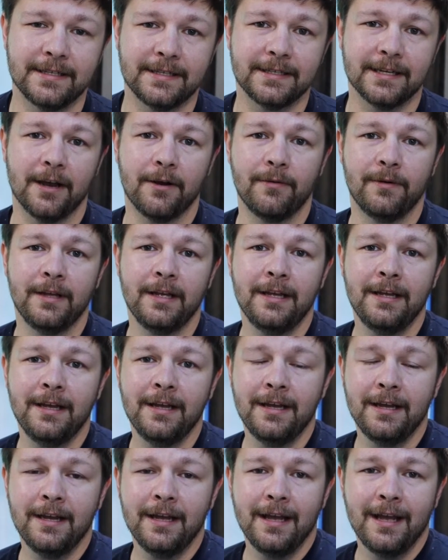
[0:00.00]
So
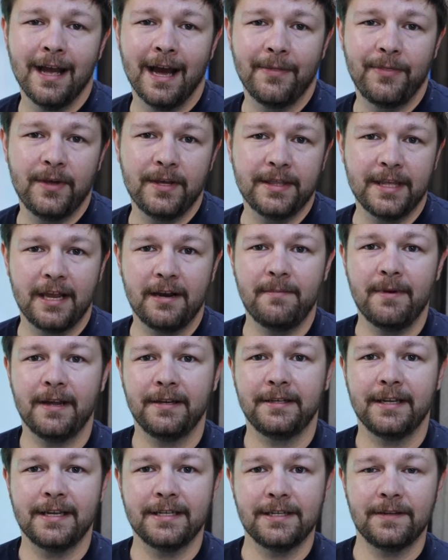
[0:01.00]
I think that
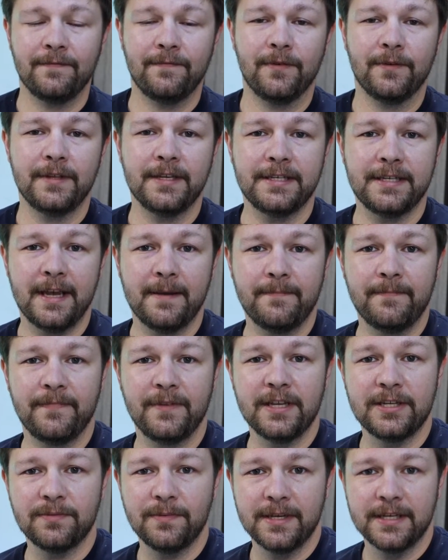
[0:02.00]
about does it for
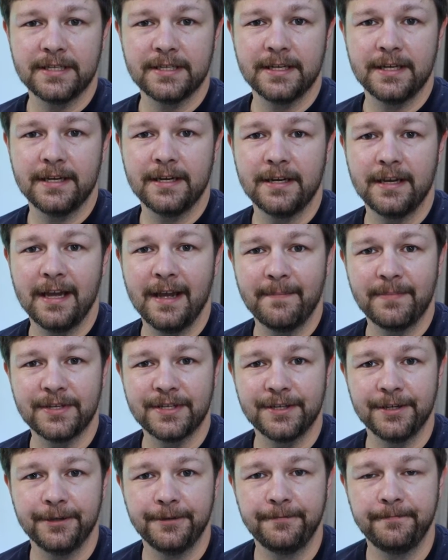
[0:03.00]
this week's
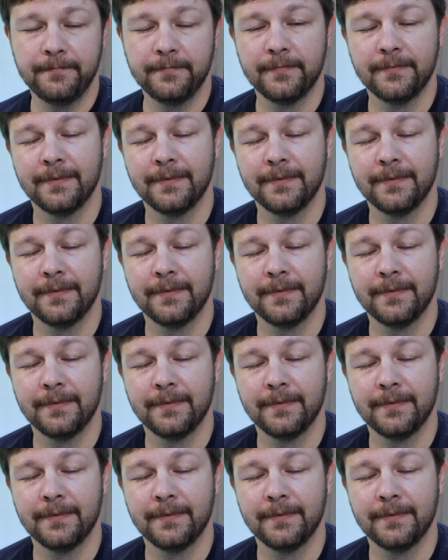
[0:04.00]
episode.